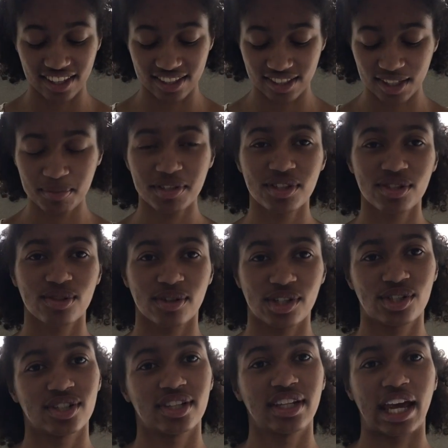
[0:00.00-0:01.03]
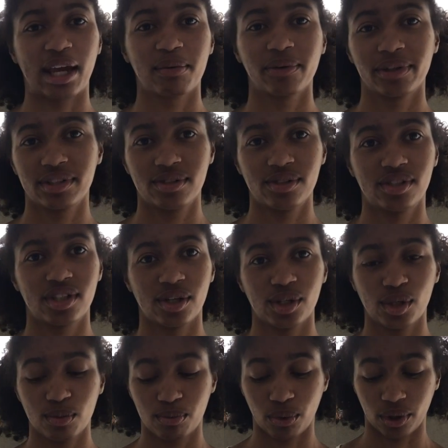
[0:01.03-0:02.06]
this demonstration, I'm going to show
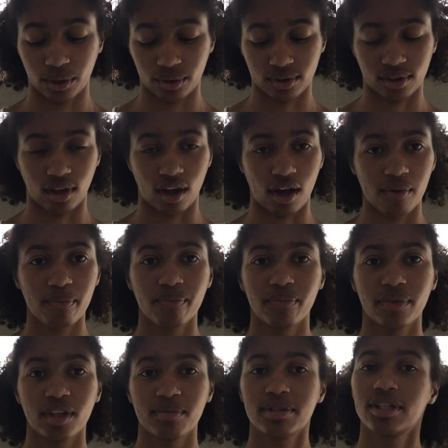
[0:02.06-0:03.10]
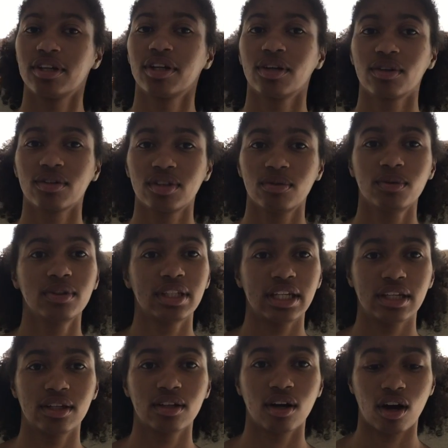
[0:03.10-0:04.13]
you Boyle's law. The materials you will
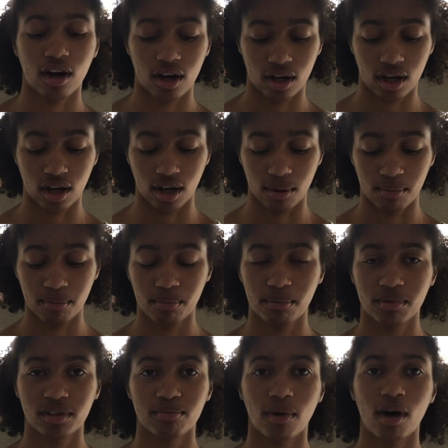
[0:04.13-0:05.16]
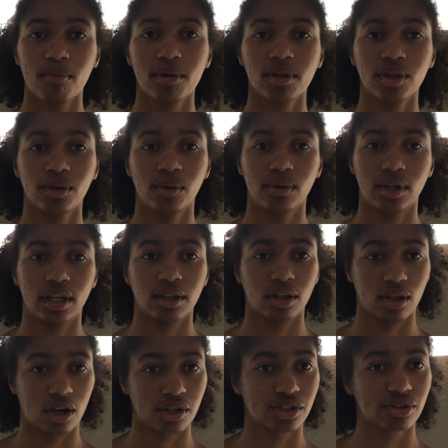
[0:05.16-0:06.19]
need are a small balloon and a
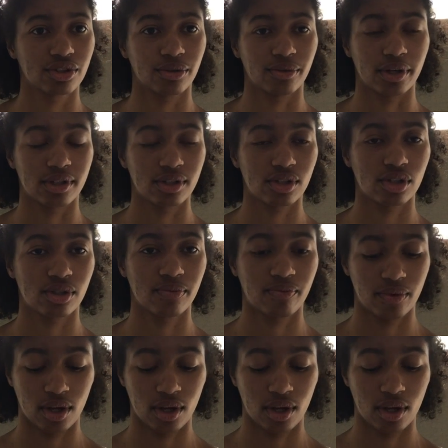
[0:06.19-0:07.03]
large syringe.